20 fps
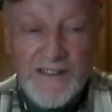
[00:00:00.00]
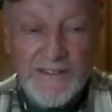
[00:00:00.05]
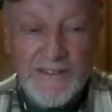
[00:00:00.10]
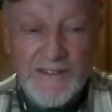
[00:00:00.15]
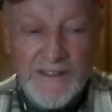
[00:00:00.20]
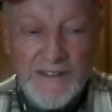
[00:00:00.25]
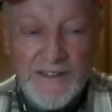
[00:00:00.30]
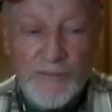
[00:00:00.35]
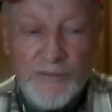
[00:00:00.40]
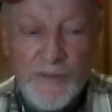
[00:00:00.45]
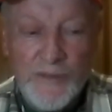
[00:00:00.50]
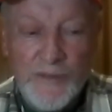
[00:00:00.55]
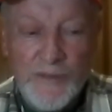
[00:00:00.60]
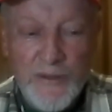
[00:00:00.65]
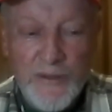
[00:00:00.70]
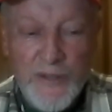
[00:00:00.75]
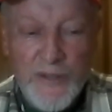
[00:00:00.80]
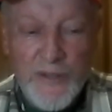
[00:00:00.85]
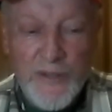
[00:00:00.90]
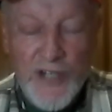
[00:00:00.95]
it
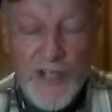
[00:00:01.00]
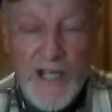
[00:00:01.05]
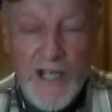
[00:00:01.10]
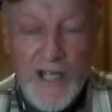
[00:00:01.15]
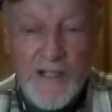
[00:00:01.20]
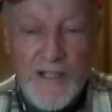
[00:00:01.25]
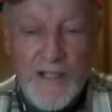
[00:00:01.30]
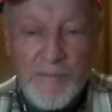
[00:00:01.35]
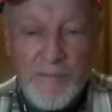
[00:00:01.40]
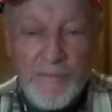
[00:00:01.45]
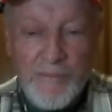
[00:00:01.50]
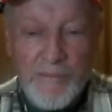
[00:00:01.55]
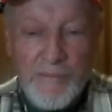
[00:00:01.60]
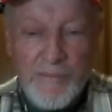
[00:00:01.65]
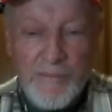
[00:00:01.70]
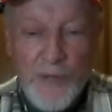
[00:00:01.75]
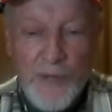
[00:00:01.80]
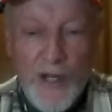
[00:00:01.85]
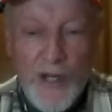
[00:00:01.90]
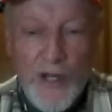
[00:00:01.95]
was eaten
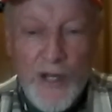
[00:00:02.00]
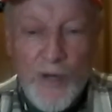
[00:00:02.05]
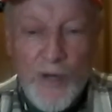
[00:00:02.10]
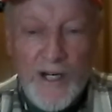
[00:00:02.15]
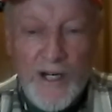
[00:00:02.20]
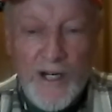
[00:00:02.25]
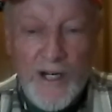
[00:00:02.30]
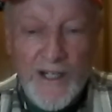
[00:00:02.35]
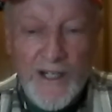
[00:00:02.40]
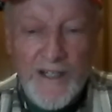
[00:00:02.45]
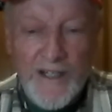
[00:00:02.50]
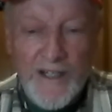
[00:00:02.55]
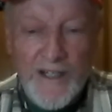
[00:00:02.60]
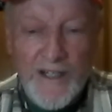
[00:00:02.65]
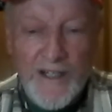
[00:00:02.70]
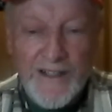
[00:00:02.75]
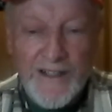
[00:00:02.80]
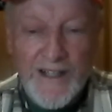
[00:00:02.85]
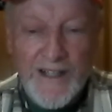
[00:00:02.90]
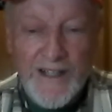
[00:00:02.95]
pretty quickly
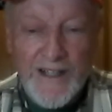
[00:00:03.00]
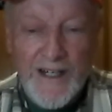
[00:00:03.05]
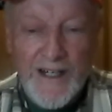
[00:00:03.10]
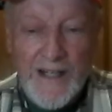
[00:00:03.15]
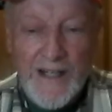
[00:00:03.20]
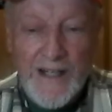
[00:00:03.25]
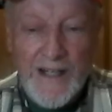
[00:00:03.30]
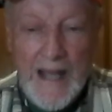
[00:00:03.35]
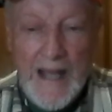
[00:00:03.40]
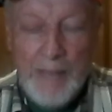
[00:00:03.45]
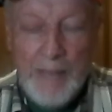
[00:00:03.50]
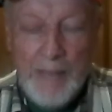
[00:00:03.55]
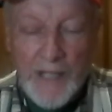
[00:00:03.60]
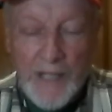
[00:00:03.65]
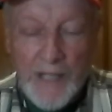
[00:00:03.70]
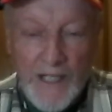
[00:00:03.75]
and, and happily.